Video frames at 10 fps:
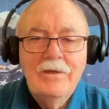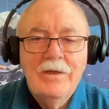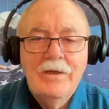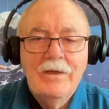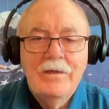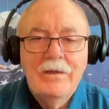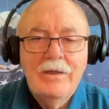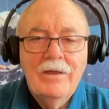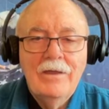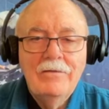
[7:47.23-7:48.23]
And,
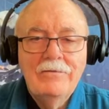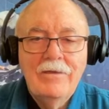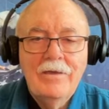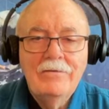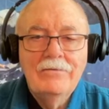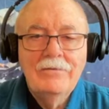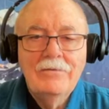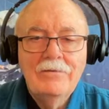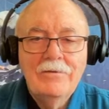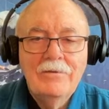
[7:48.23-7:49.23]
and he says
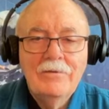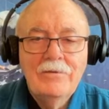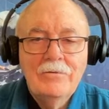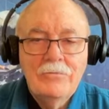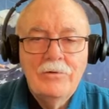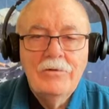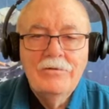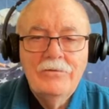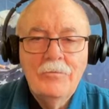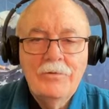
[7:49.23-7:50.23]
really
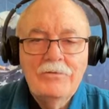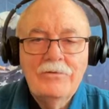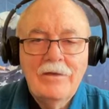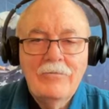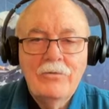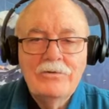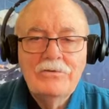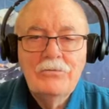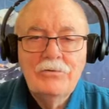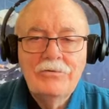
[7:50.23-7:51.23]
stupid stuff, which
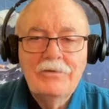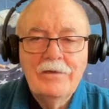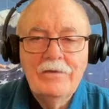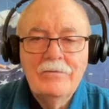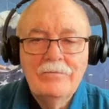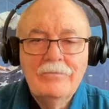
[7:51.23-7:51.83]
you will see.